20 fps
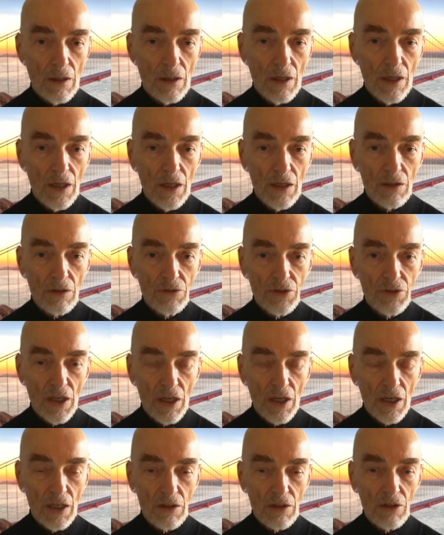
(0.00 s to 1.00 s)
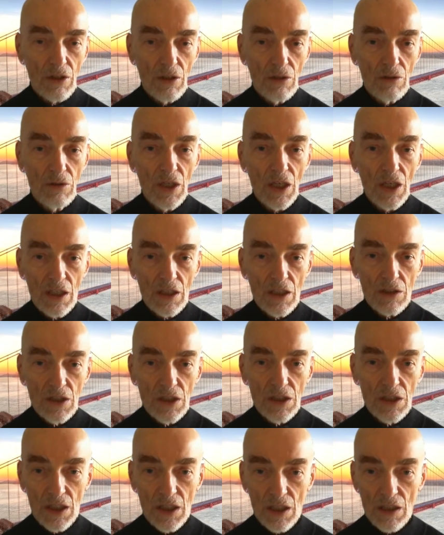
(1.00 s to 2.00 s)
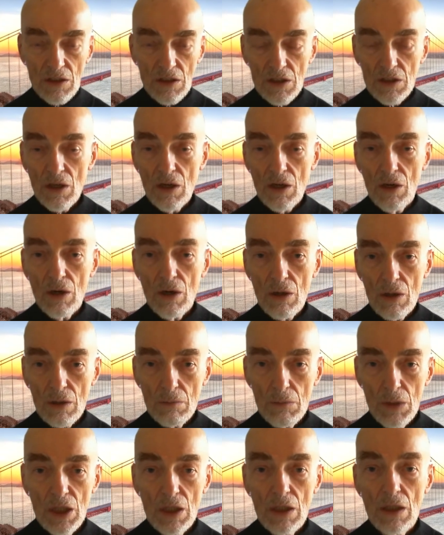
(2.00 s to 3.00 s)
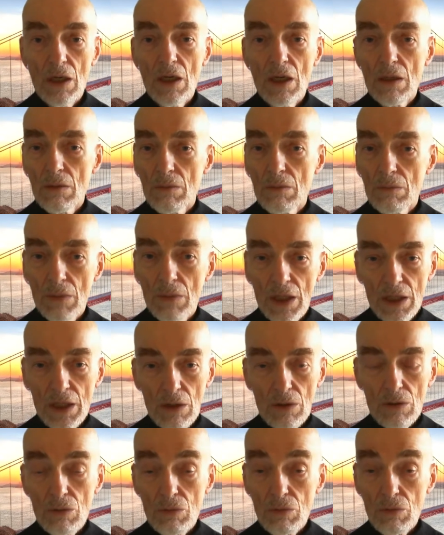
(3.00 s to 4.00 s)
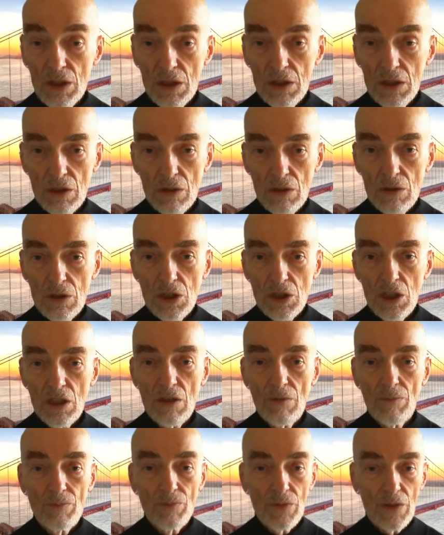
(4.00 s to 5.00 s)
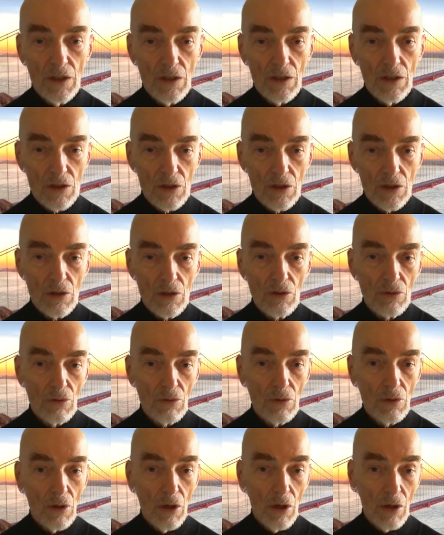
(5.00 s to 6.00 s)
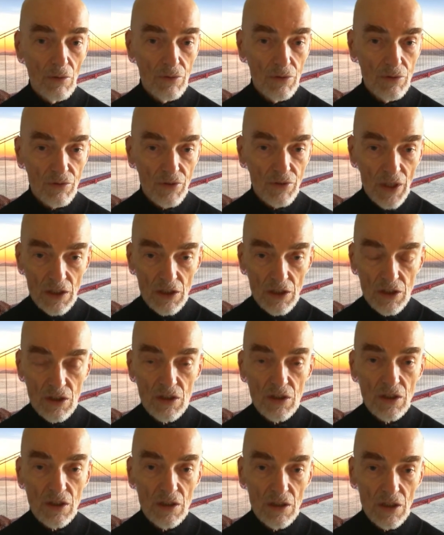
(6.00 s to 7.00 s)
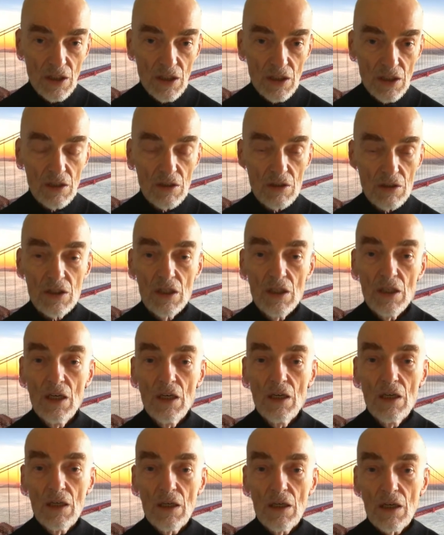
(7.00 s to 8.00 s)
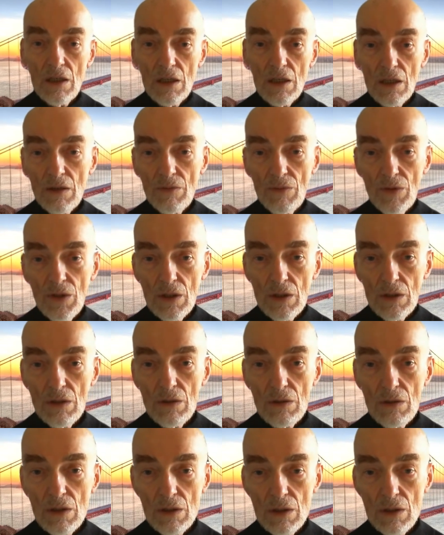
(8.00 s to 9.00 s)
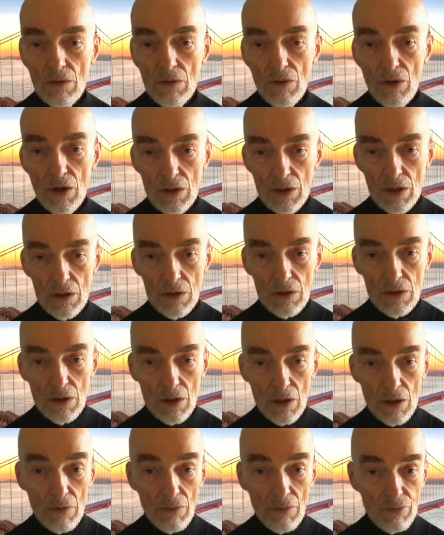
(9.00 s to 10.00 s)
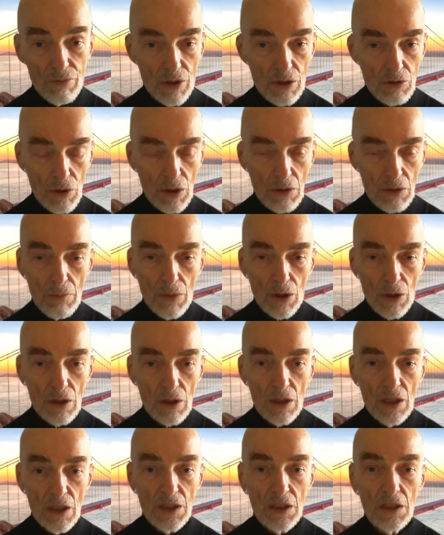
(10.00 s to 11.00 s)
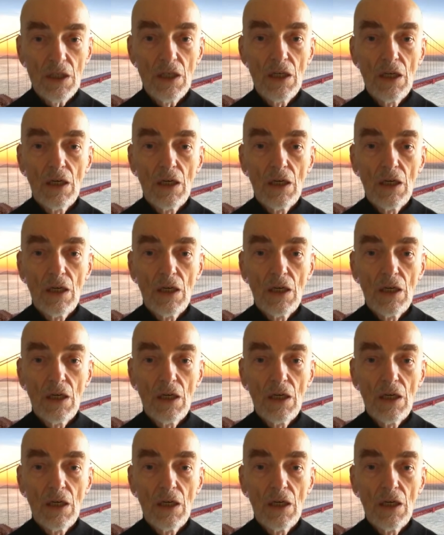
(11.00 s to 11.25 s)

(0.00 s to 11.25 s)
held at the United States Army Medical Research Institute of Infectious Diseases in Frederick, Maryland.